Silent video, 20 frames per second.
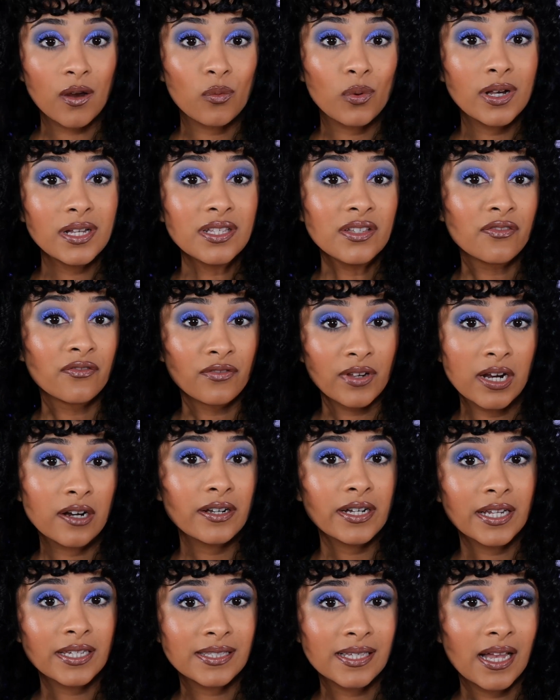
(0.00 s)
was
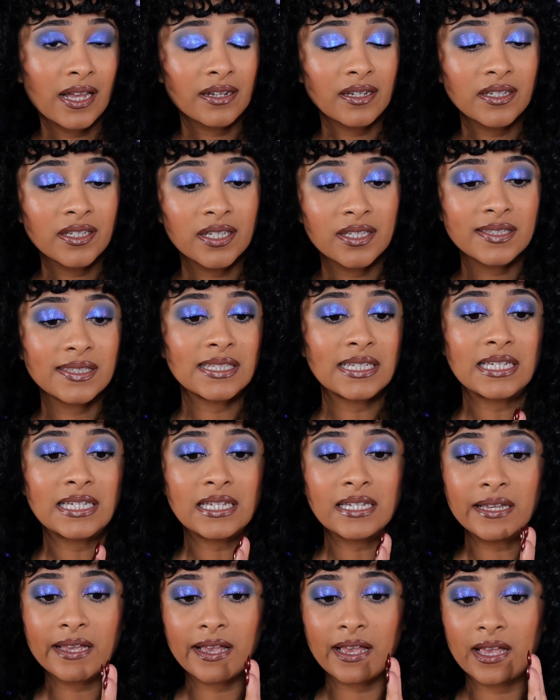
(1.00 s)
very excited to
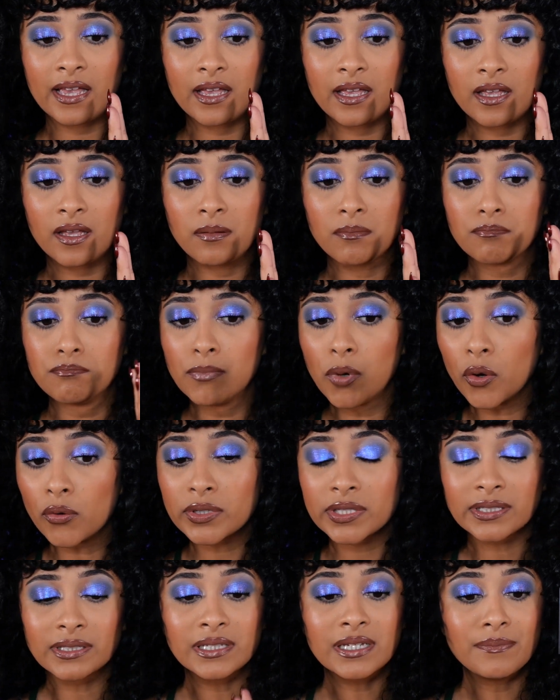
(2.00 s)
see a
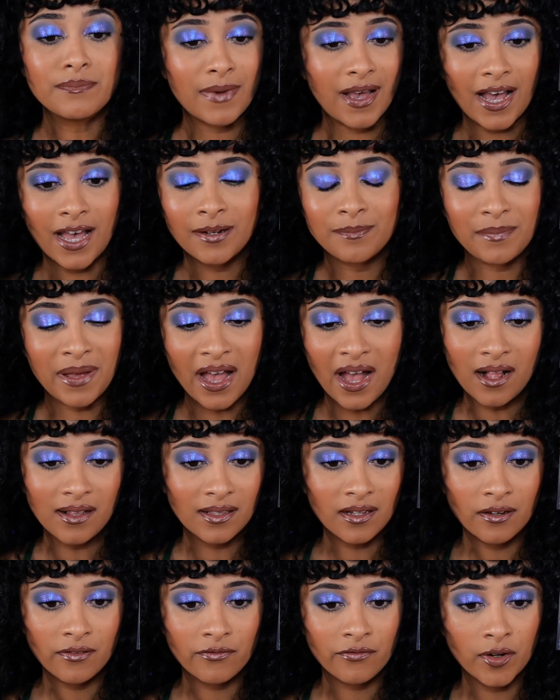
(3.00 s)
mostly matte
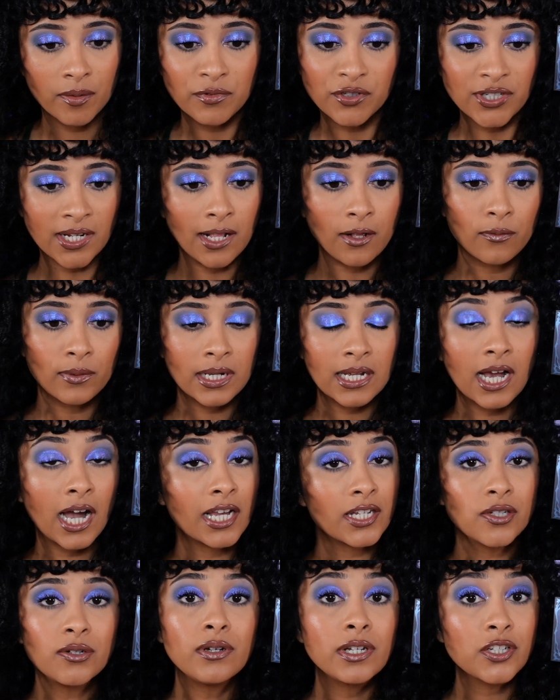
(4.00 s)
palette from Shellwe. I
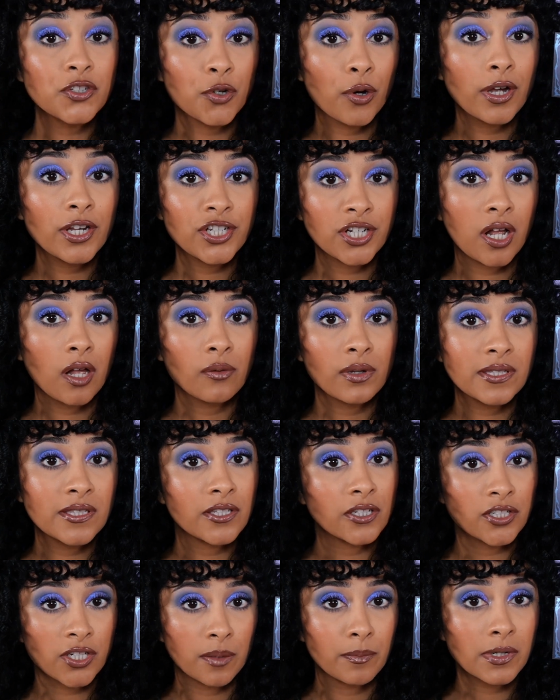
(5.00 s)
do enjoy Shellwe's
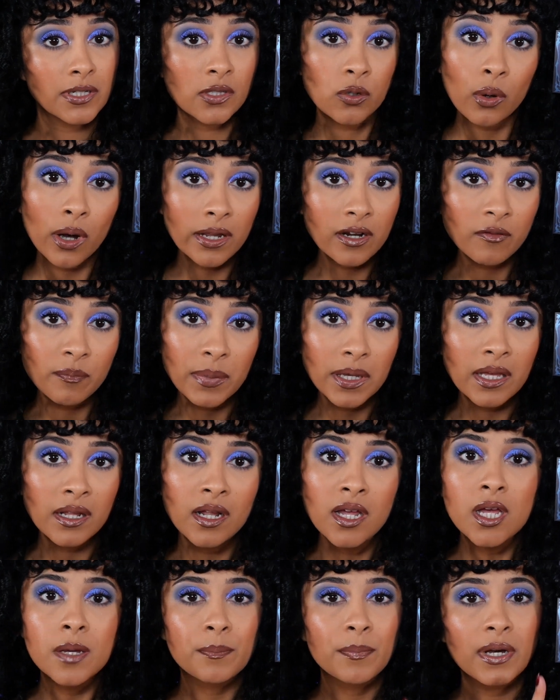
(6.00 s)
shimmers quite a bit,
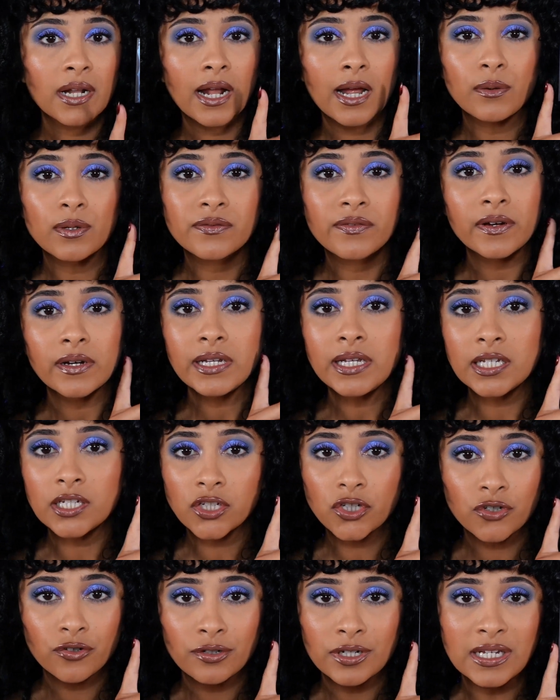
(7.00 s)
but I was very
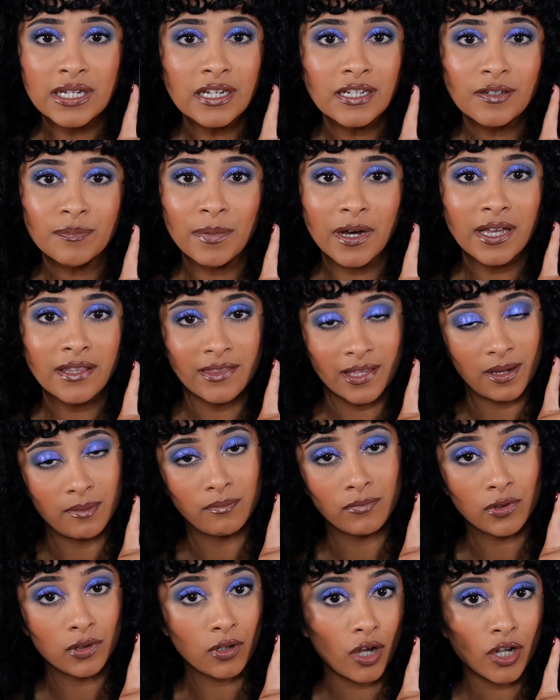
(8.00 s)
intrigued by
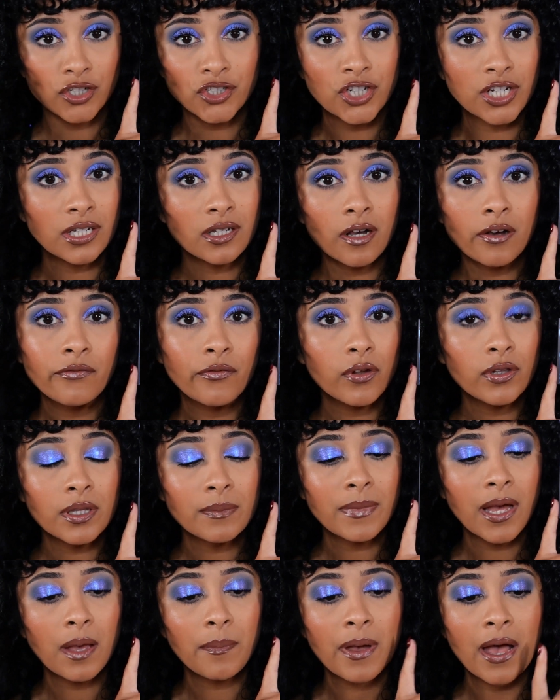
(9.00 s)
them launching a fully
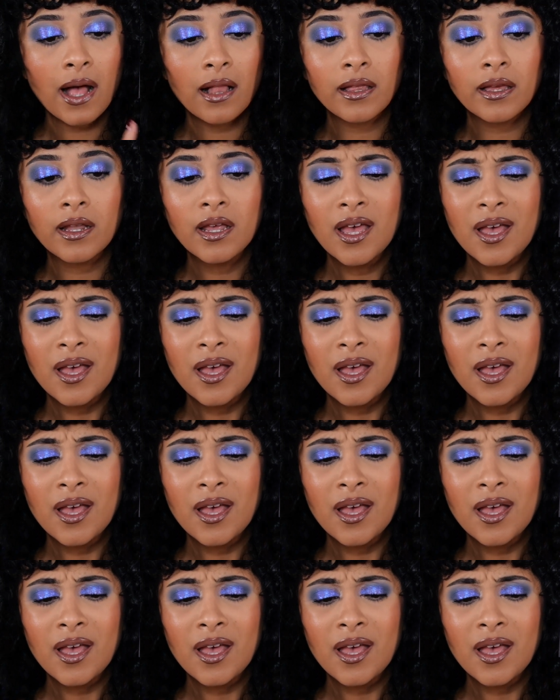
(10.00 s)
matte palette